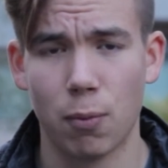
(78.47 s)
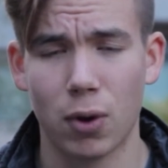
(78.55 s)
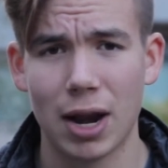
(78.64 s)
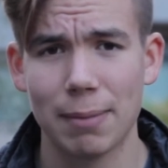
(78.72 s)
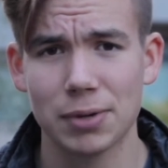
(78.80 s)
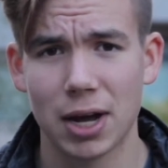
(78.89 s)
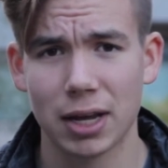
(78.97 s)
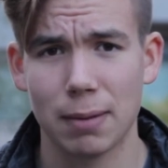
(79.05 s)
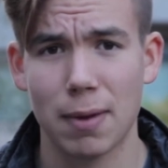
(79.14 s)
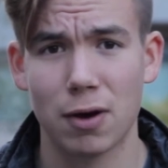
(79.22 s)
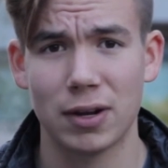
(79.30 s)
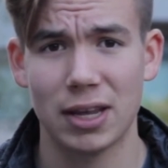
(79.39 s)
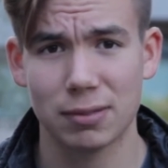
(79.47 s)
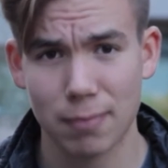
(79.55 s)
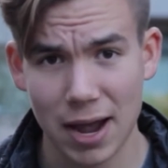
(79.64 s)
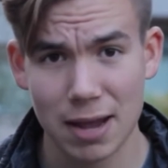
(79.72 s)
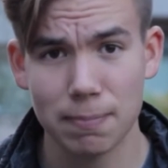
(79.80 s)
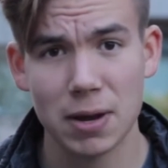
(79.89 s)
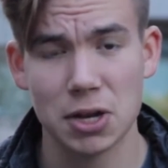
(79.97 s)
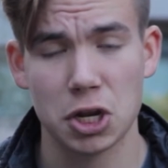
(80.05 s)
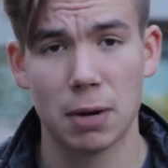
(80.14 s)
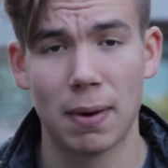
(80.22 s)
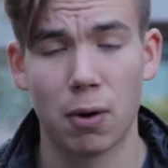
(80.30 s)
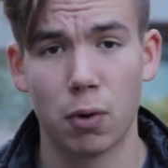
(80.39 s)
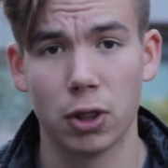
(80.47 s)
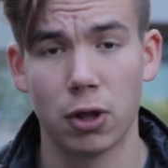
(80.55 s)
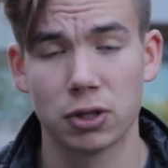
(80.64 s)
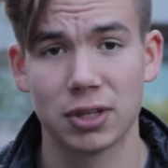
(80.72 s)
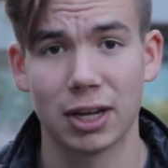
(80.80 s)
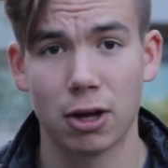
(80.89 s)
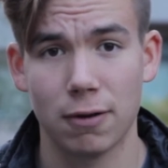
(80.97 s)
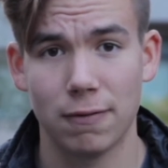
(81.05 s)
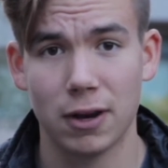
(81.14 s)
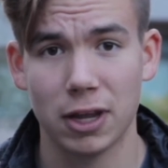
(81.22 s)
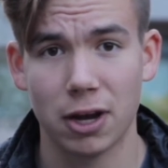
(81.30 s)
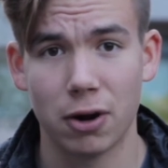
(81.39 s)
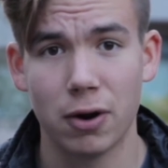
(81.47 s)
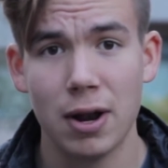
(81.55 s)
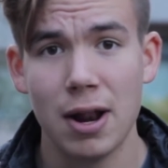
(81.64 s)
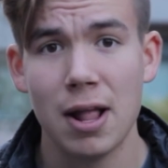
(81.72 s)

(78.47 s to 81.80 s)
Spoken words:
What I'm talking about is my opinion about what looks like good video,